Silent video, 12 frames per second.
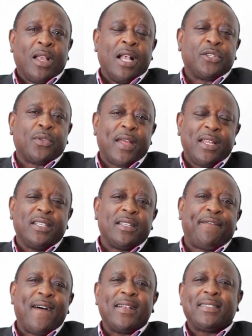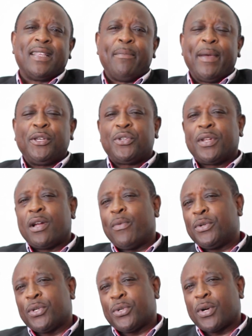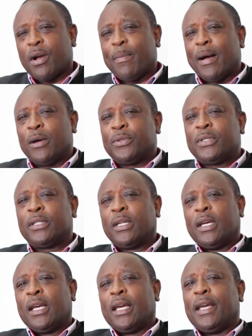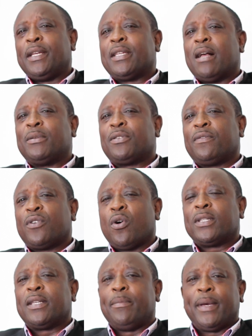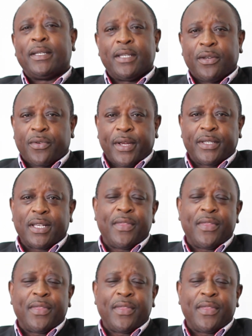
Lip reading: And so that is the first dimension I want to talk about in terms of God's amazing grace.